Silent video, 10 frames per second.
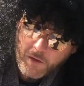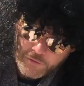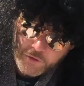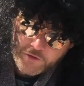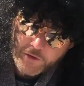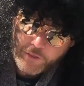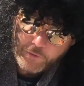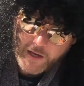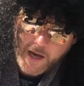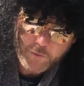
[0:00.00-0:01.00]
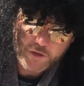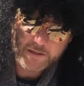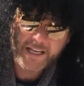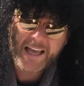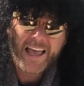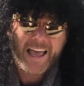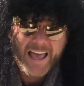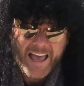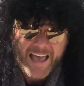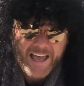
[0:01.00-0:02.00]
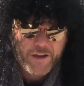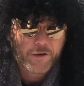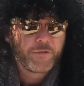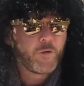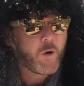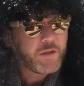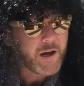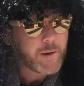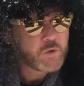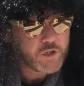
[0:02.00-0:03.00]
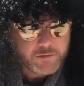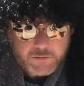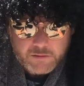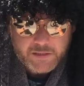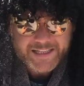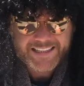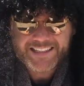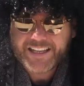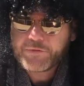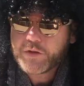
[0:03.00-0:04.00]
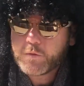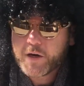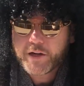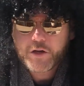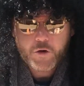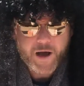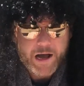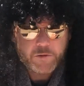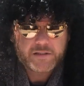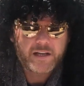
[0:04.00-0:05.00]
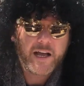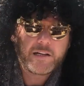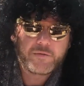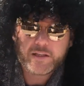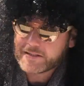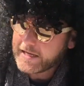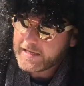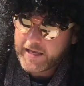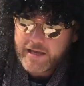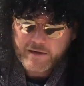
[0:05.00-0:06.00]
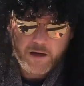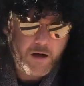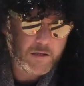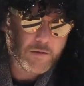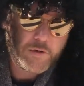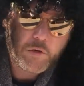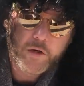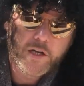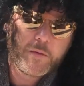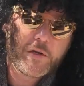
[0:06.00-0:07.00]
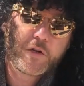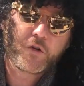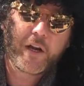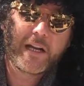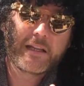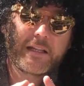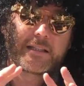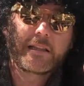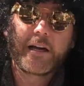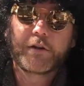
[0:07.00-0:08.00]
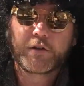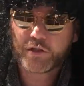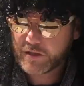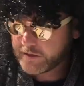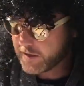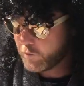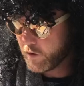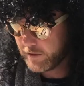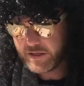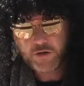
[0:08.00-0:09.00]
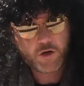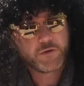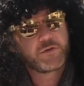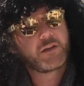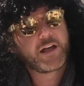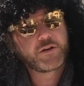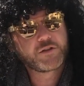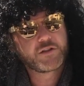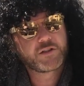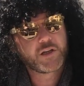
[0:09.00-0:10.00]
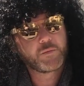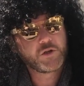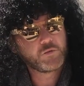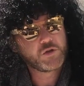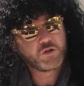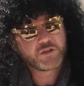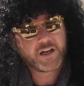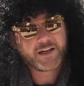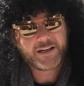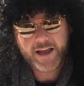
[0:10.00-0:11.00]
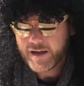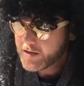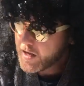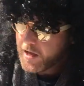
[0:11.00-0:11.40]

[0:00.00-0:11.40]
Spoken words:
Those are your 3 options. Your 4th option is if you want to go outside of this. Again, all of you are going to be creating these letters to someone, these artful letters to someone you wish you saw today.